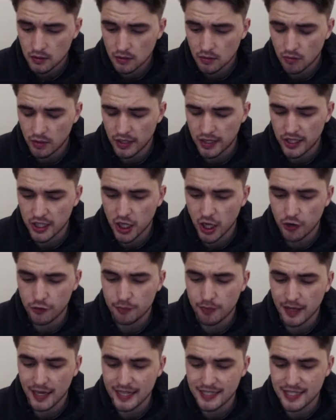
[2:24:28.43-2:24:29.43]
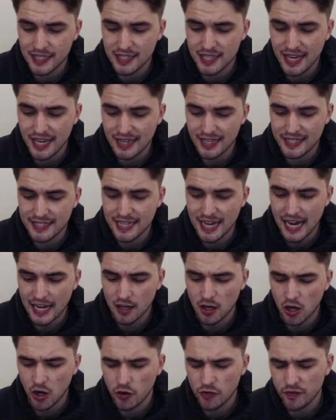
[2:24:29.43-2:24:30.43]
One of the Cove players has hit the deck.
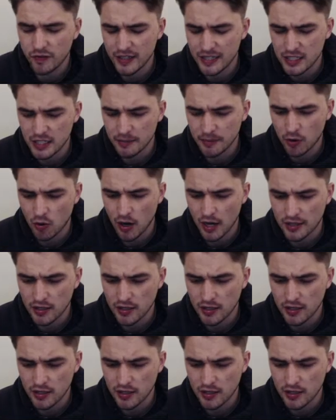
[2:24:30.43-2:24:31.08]
Hopefully he's going to be all right.